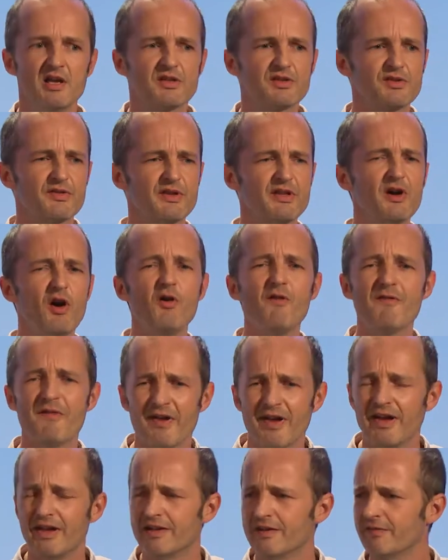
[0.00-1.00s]
So the
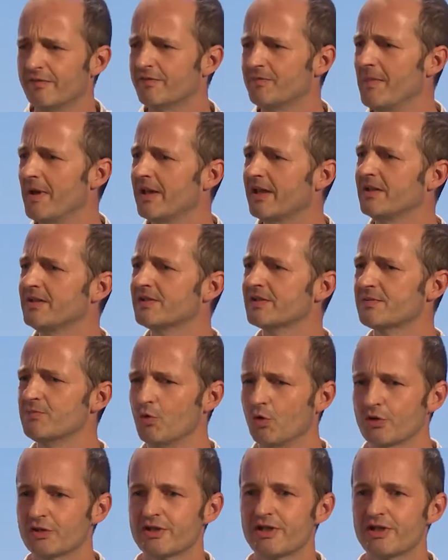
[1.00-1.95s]
overhead of making a small